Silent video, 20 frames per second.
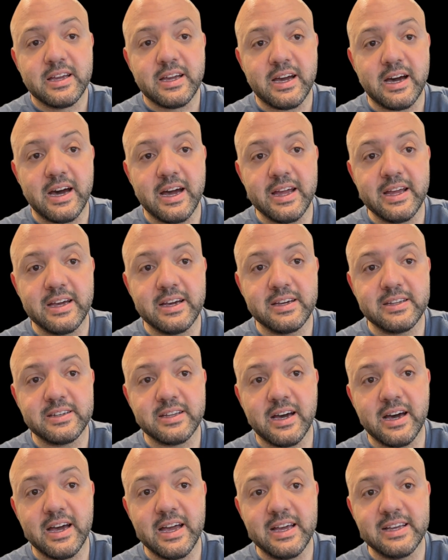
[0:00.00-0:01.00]

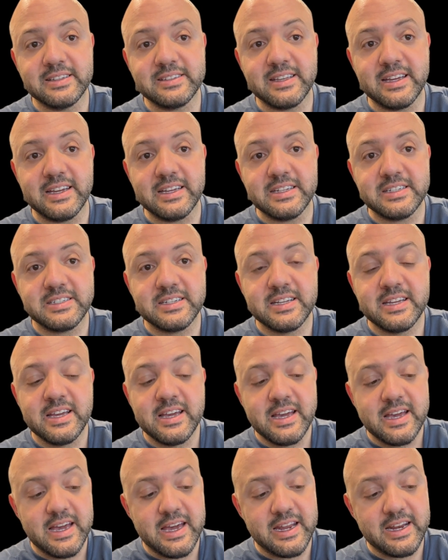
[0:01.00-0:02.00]
kiauh.sh
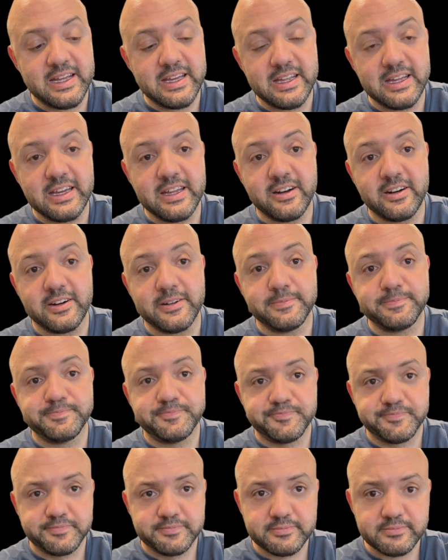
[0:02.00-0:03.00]
and hit enter
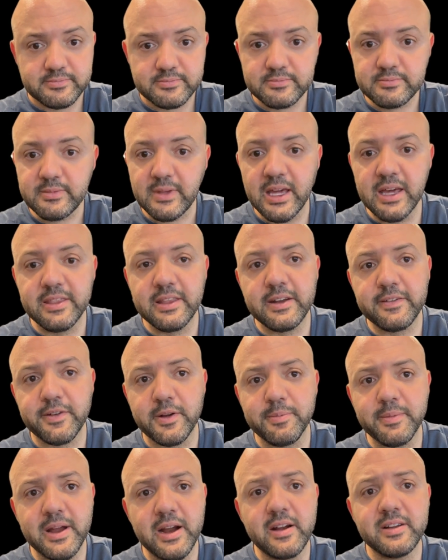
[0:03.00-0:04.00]
and then
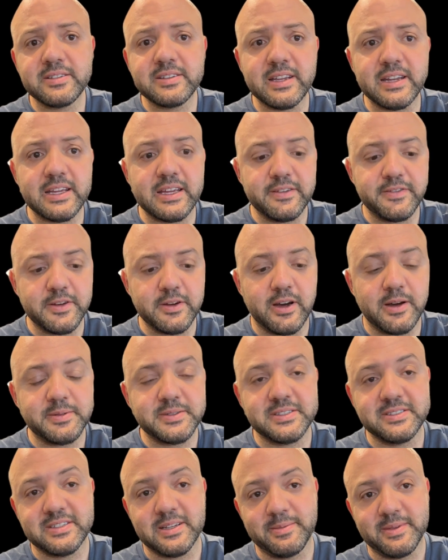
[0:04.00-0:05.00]
from there, it's going to give you
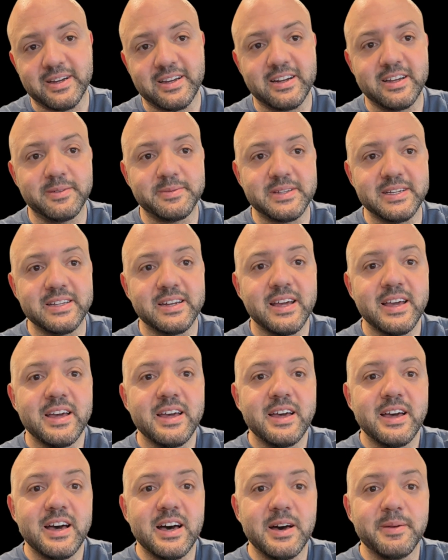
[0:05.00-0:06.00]
options on an update.
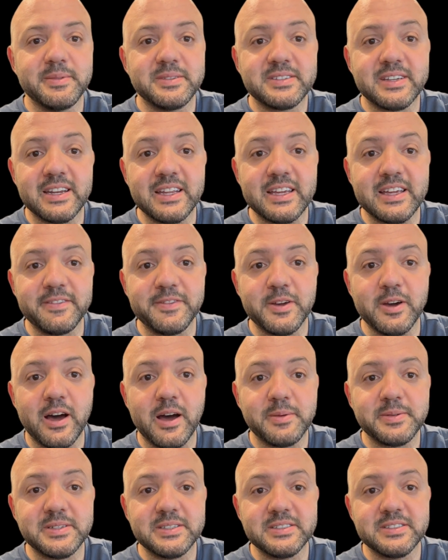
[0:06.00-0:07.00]
Um, it's going to give you
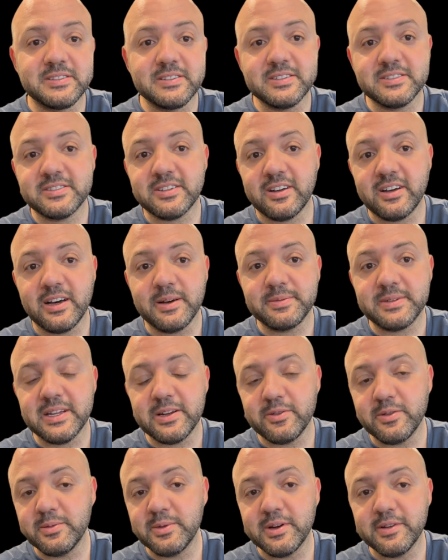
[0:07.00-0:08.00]
options to install,
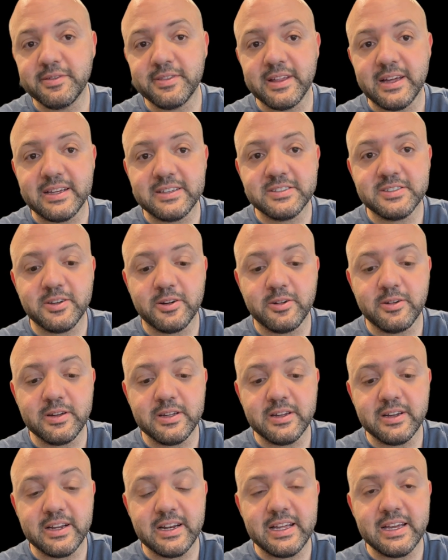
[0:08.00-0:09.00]
update, remove things. So
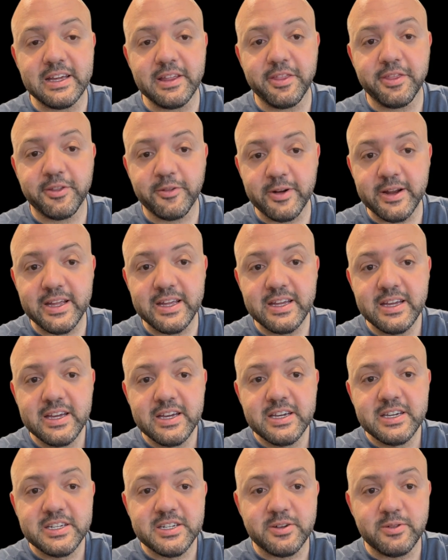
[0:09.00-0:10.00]
you're going to hit three
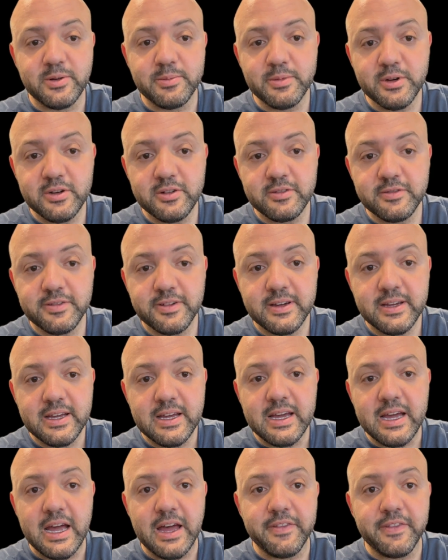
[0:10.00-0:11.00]
to remove,
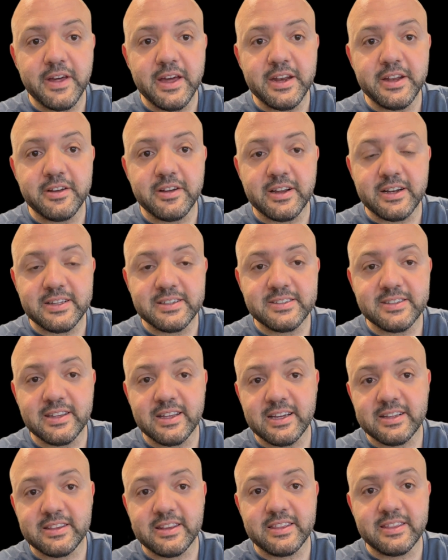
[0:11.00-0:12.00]
and then you're going to
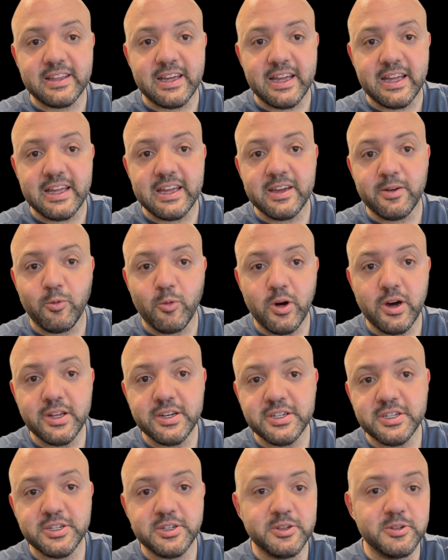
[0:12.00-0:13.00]
select the thing. Hit
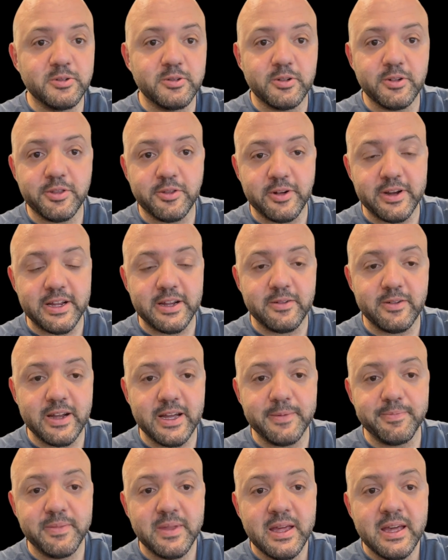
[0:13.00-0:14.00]
one, two, three,
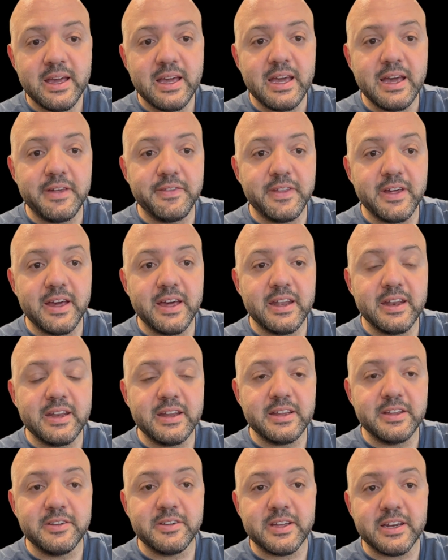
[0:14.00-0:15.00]
right? And
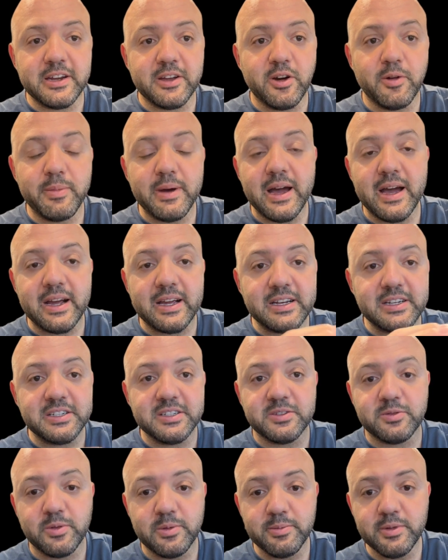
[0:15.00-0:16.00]
then you can go back and
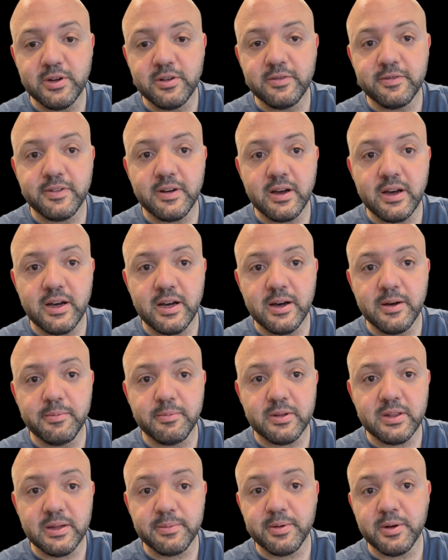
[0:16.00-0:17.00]
just remove
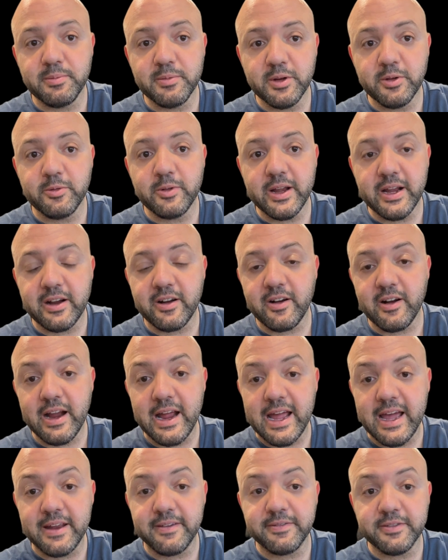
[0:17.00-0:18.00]
um, Klipper, Moonraker,
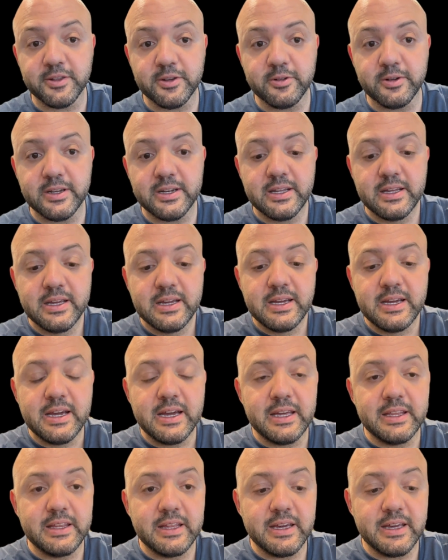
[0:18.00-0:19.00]
and Fluidd.
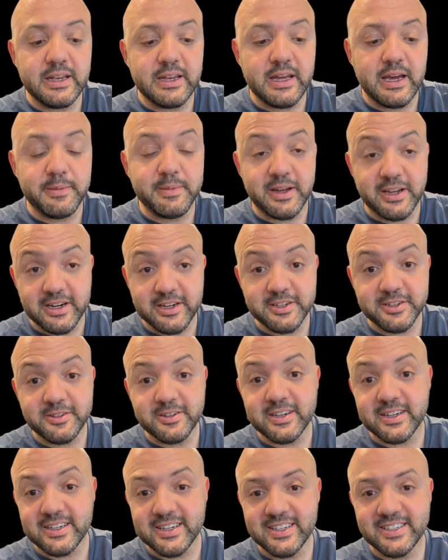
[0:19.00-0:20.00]
And then I'm not going to
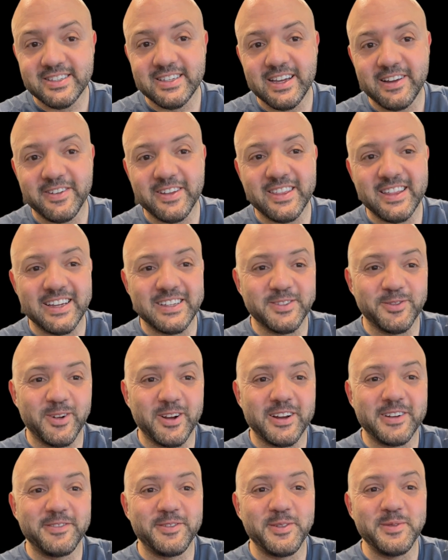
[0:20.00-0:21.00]
do it because everything's
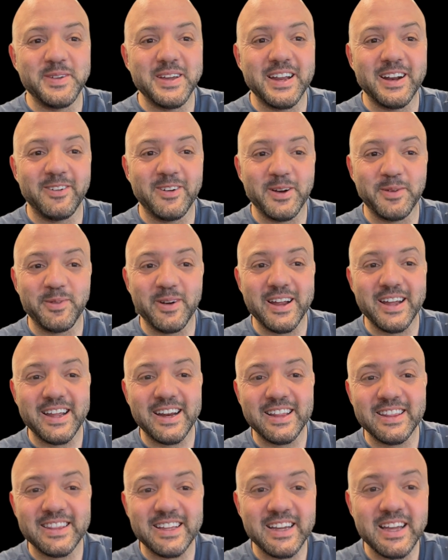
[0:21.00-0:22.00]
working for me. I don't want to break
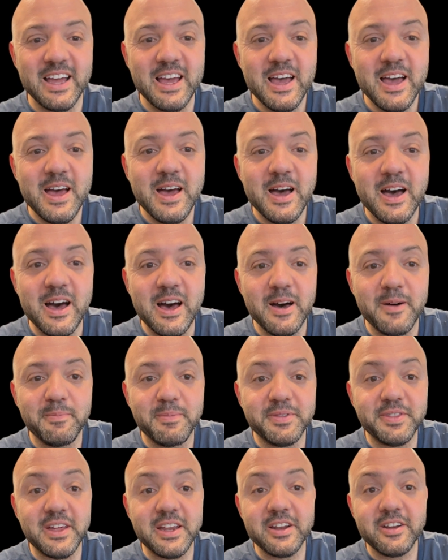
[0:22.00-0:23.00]
anything. Um,
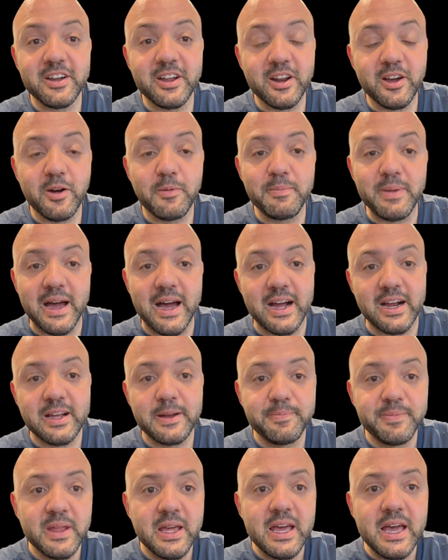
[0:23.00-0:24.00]
then you're going to go back
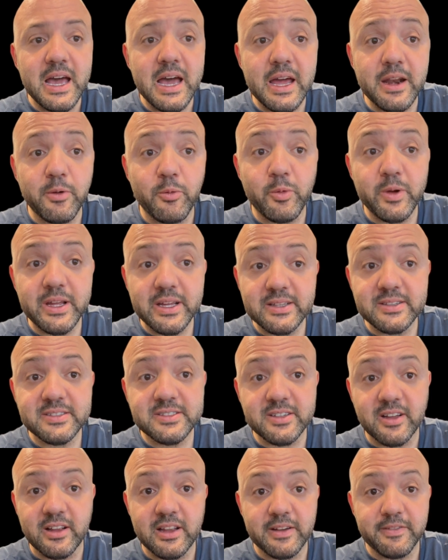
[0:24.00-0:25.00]
and
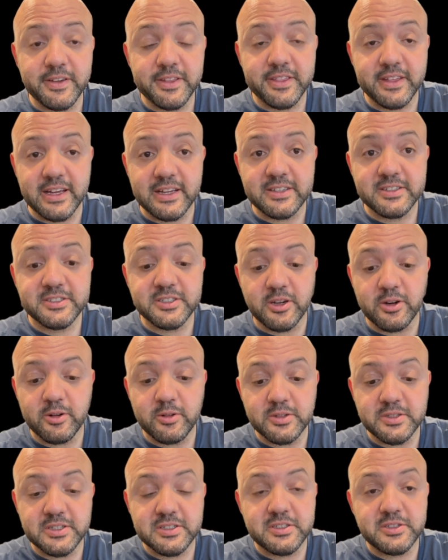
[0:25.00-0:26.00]
reinstall everything.
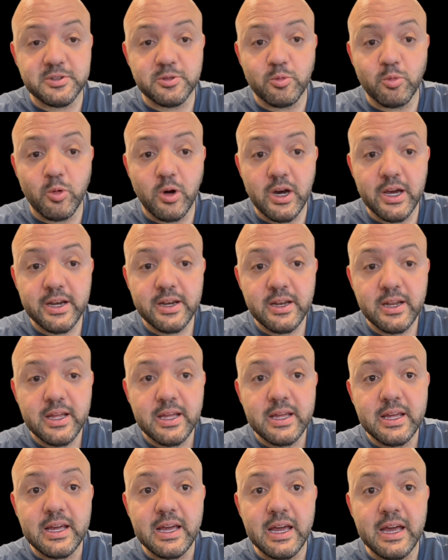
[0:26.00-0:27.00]
So just do one,
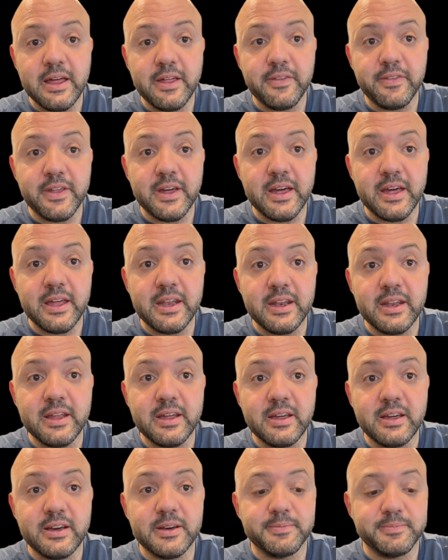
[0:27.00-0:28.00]
and then
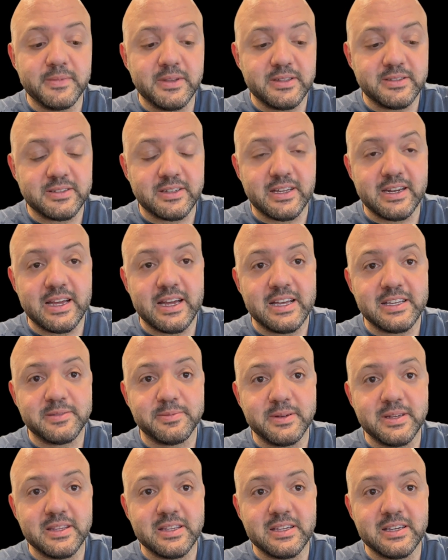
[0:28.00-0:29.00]
uh, it's going to
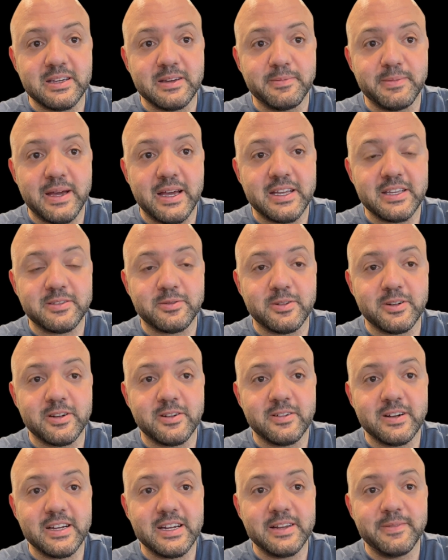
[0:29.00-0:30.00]
ask me the
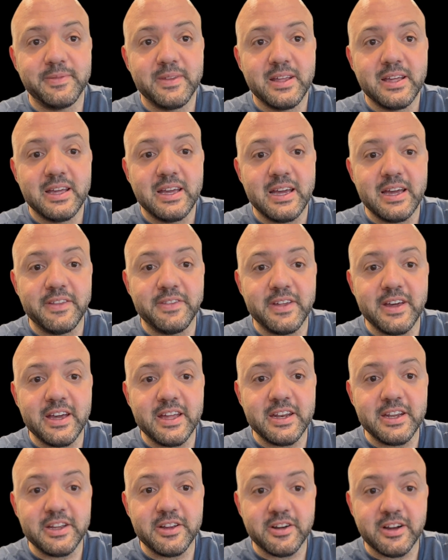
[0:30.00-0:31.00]
password, right? and
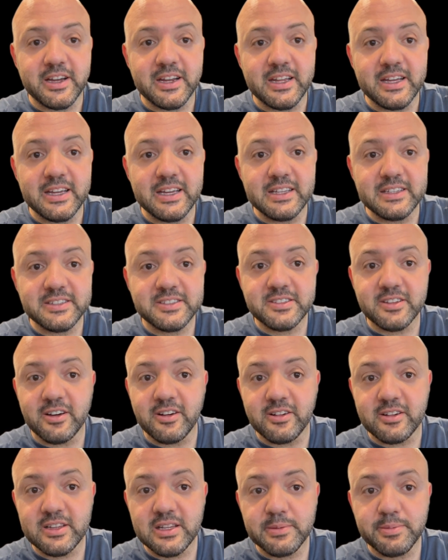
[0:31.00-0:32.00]
then you're going to
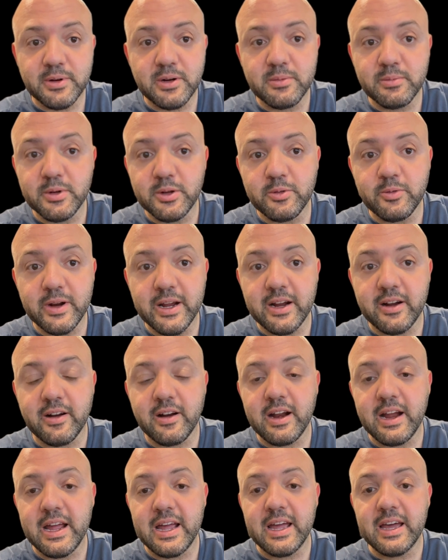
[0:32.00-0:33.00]
install Klipper,
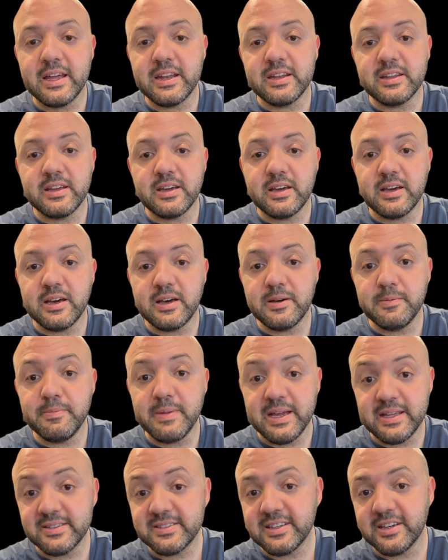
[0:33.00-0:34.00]
Moonraker, and uh,
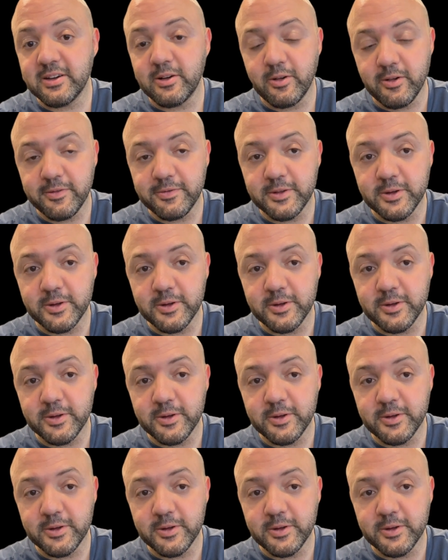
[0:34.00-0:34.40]
Mainsail or